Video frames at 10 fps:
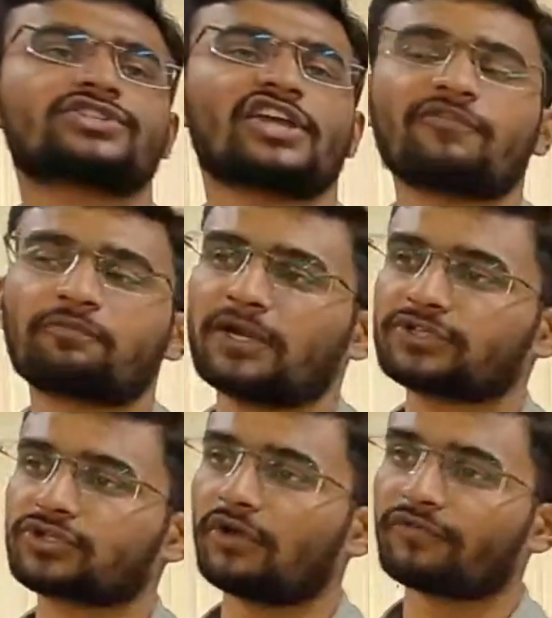chief
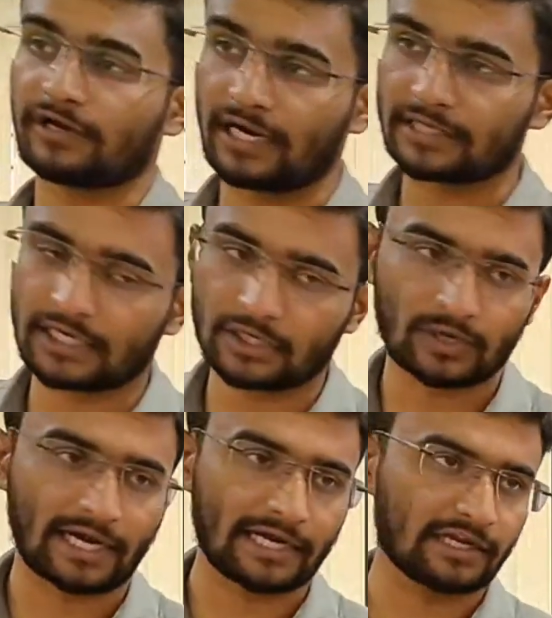minister of Karnataka during
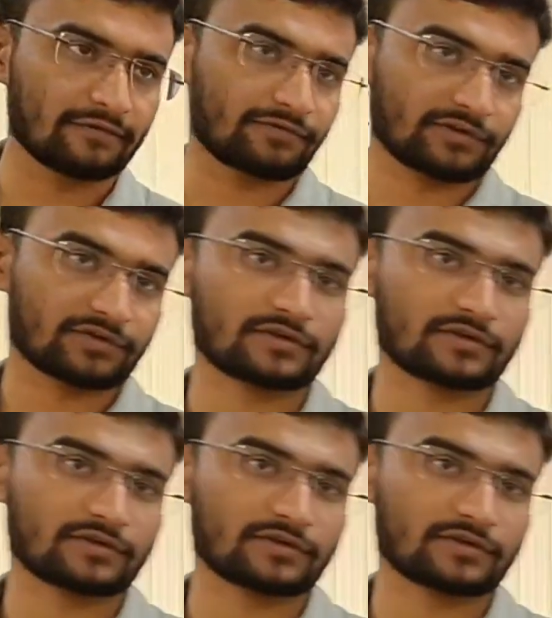1950s?